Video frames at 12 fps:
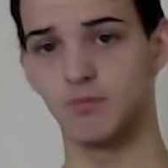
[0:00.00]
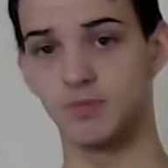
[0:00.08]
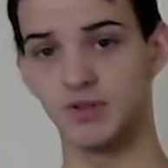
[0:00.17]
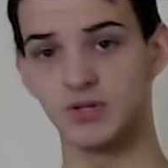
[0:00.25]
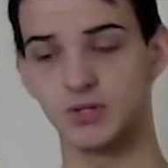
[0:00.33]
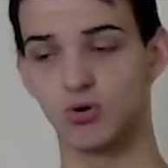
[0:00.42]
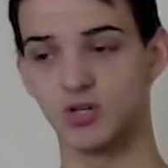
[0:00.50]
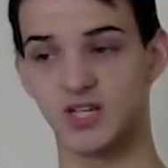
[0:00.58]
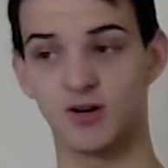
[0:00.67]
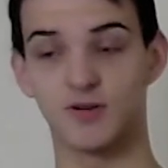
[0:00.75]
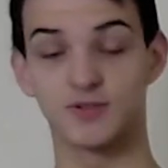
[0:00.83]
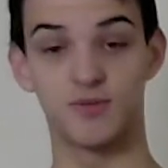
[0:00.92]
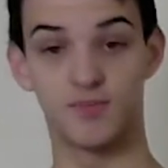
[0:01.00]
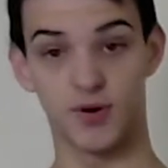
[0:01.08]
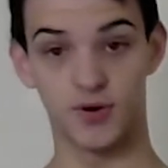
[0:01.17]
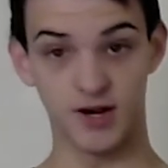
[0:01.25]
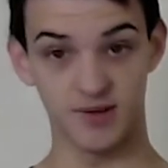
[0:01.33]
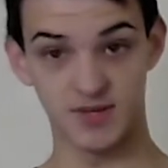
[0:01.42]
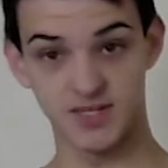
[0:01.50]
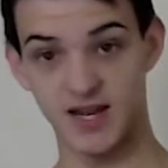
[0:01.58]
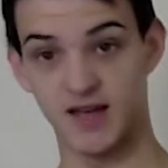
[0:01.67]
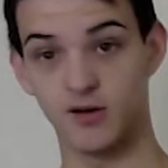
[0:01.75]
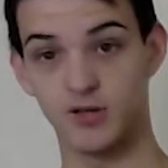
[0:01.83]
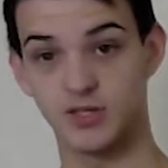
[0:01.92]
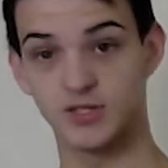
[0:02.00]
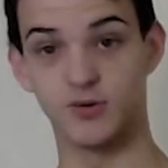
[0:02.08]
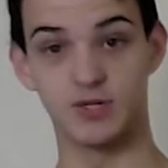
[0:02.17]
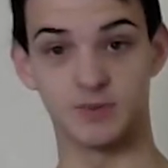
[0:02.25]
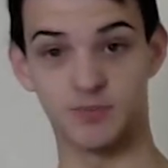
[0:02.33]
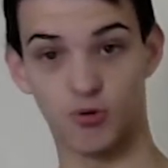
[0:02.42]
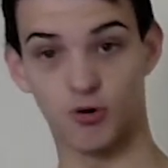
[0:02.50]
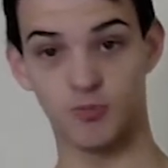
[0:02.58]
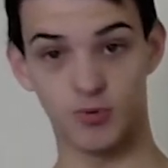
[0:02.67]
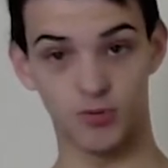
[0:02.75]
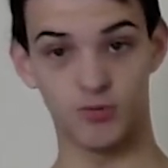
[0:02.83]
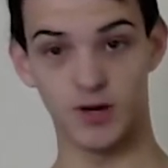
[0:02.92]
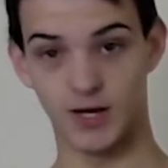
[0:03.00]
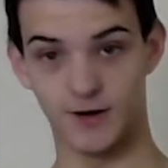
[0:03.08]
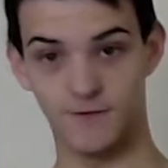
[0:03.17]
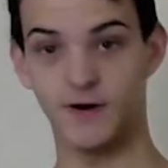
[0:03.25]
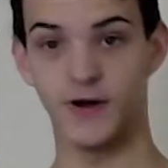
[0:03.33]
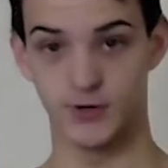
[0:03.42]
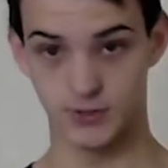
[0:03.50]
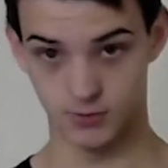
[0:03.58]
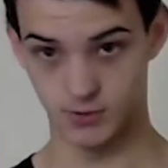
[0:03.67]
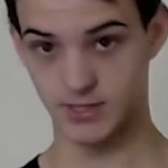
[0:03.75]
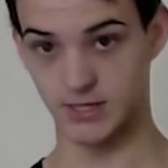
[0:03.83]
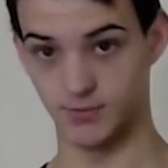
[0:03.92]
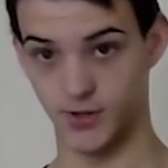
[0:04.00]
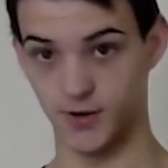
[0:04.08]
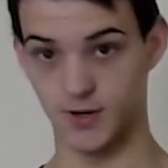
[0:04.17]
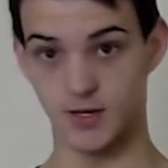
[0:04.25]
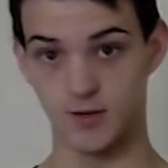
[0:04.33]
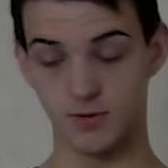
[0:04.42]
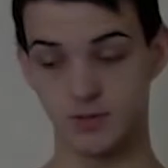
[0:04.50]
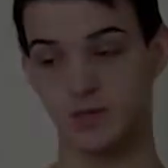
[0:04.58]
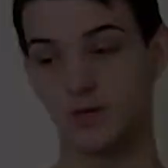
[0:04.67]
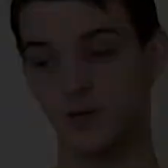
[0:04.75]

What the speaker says: but the torch can also burn enemies now. So it's a portable fire source that the player can use.